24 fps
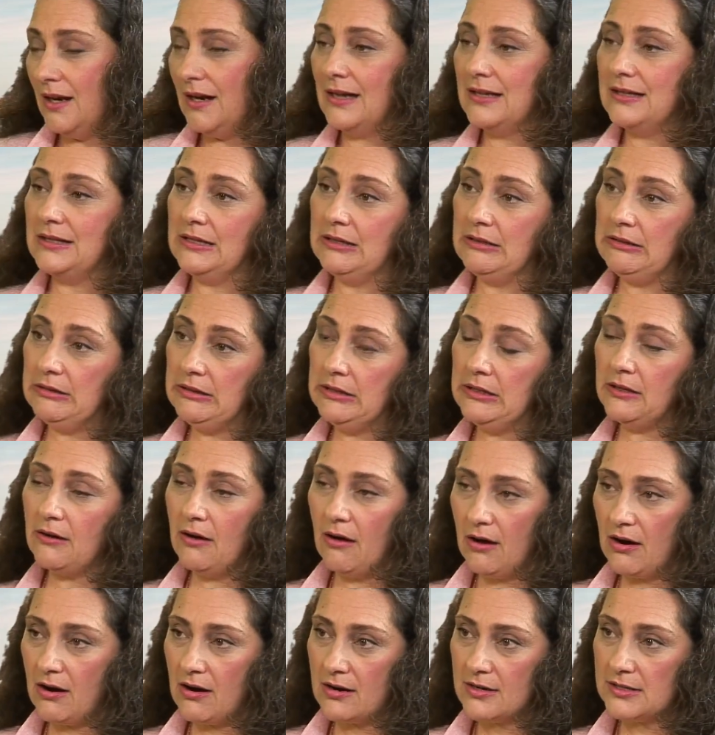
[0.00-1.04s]
and the
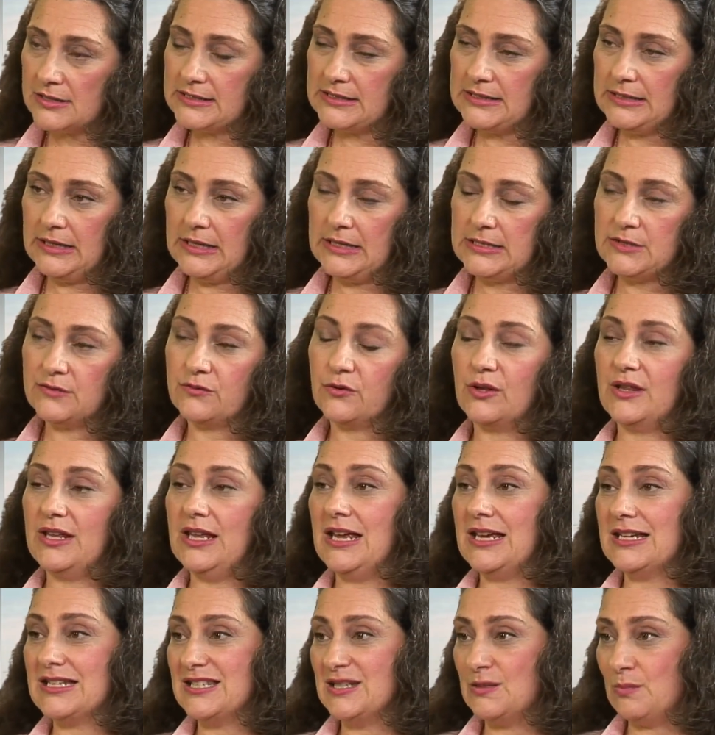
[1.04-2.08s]
ER stands for the
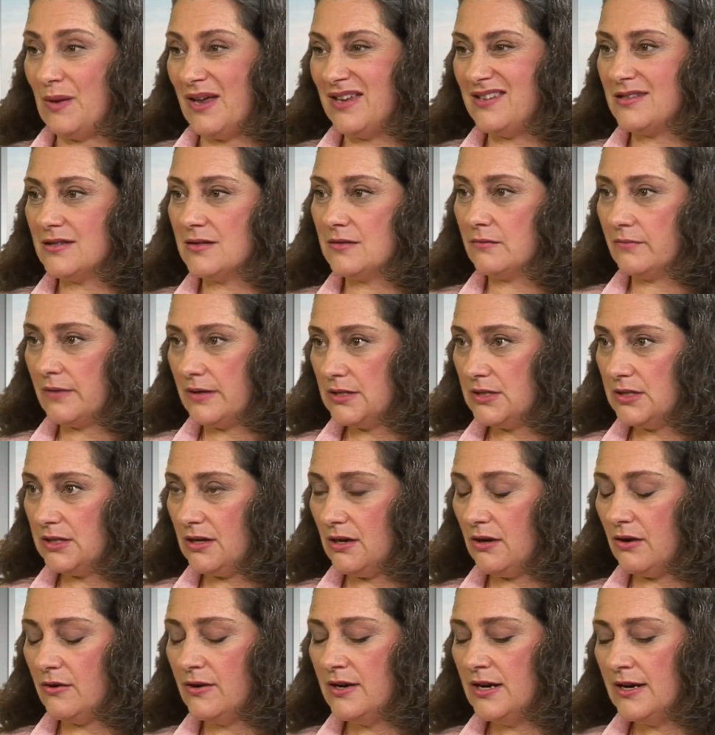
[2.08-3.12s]
expense
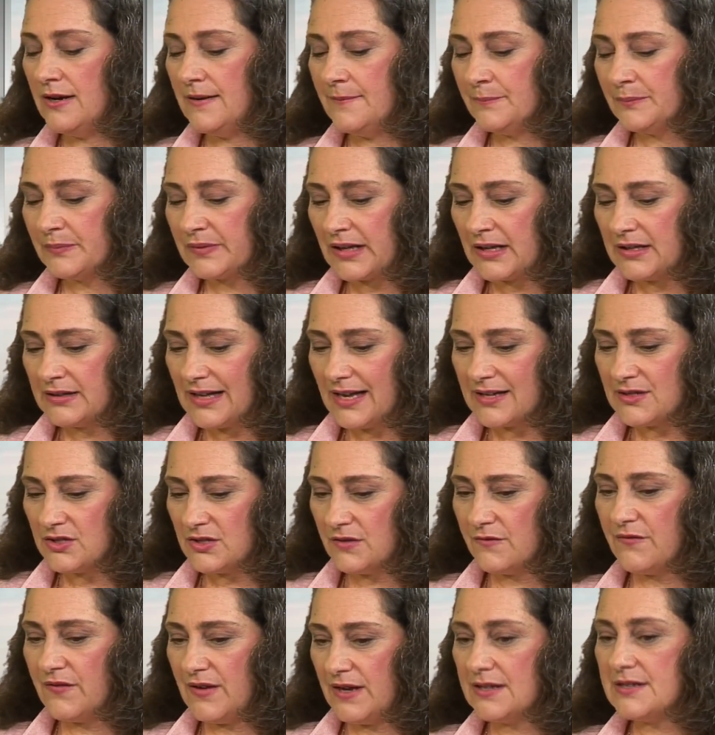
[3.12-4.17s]
ratio. That's a
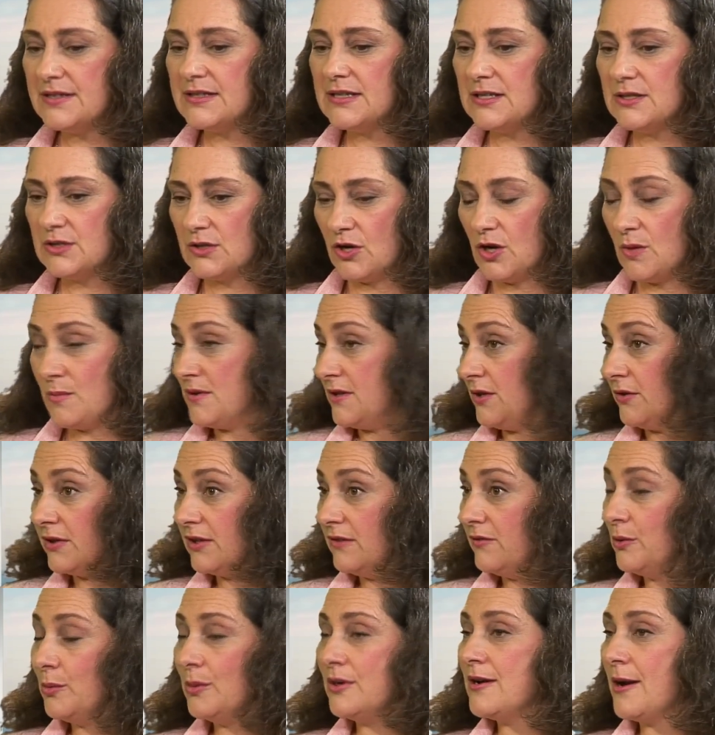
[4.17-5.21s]
fancy term, and they'll
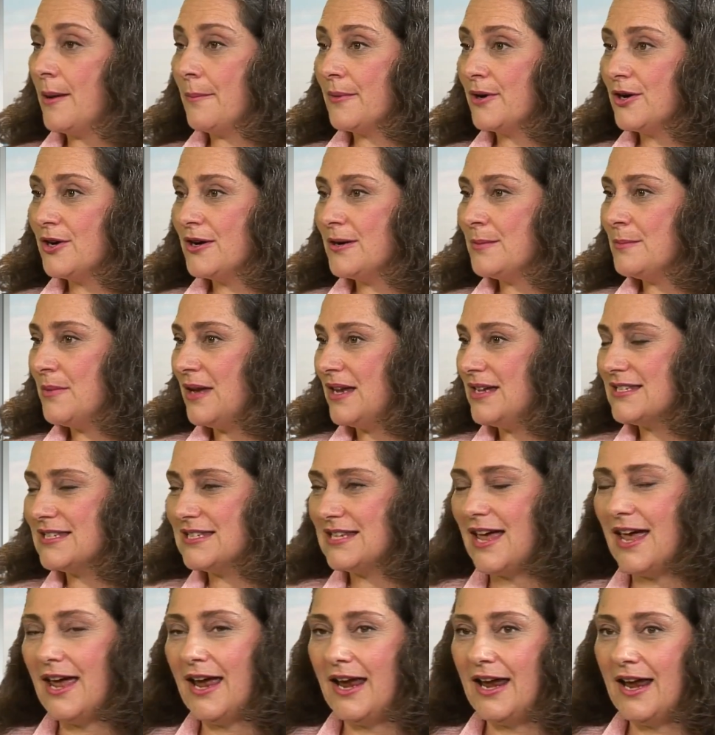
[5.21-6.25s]
give you a number. It may
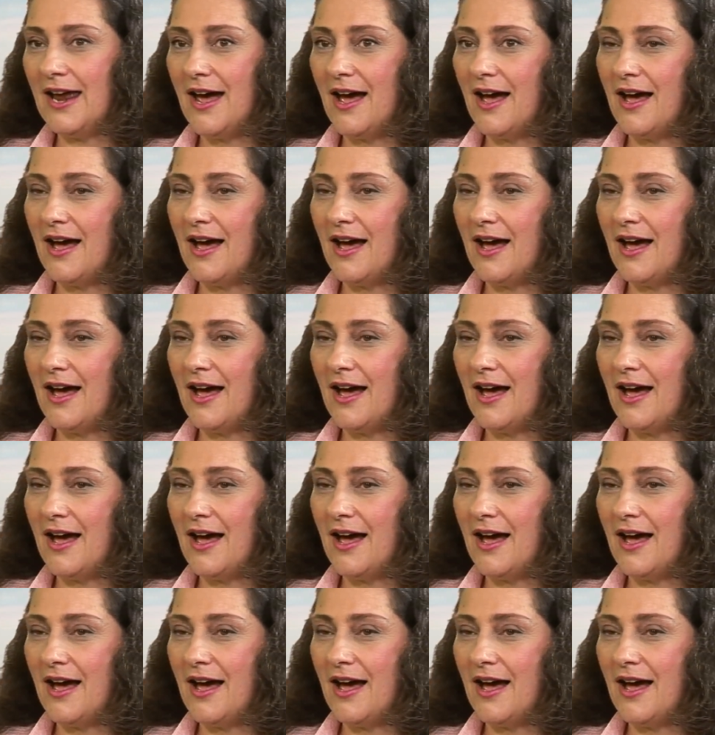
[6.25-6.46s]
say